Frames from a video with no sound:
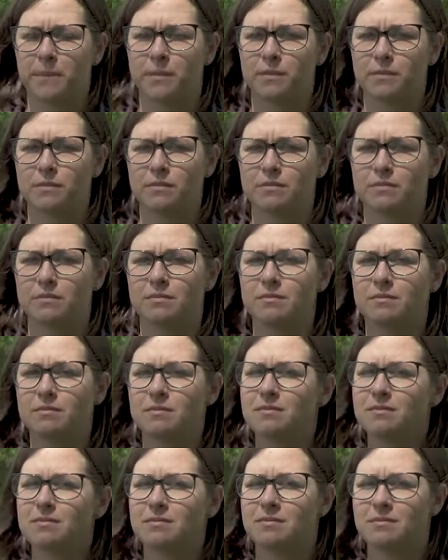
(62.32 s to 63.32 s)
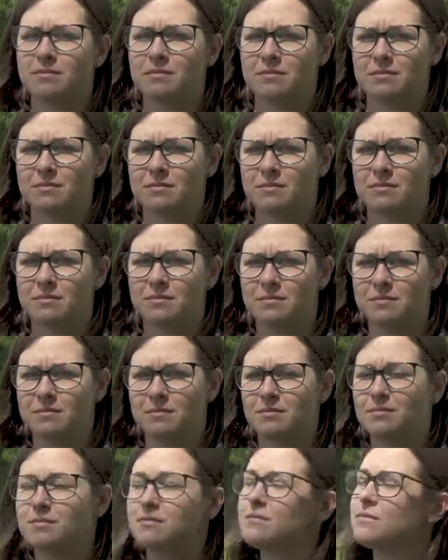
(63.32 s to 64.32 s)

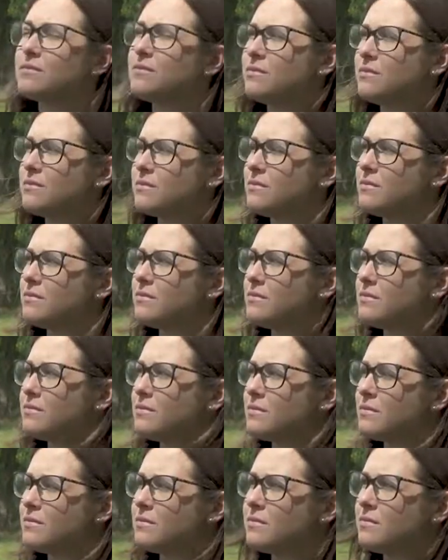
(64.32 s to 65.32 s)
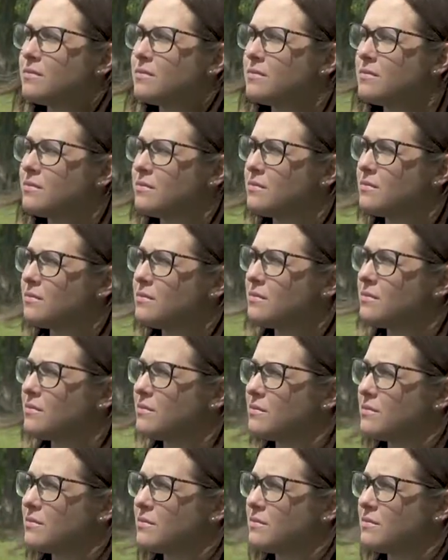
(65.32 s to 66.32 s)

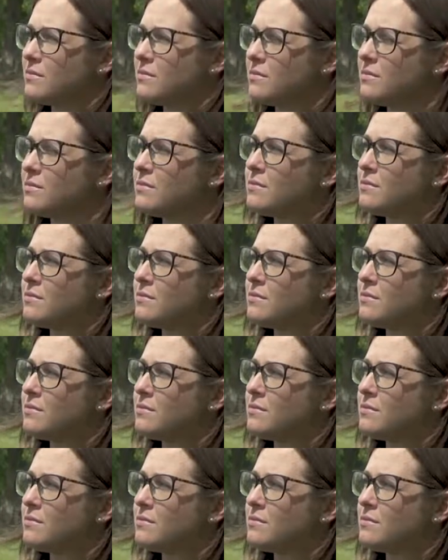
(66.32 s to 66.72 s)
This person isn't speaking.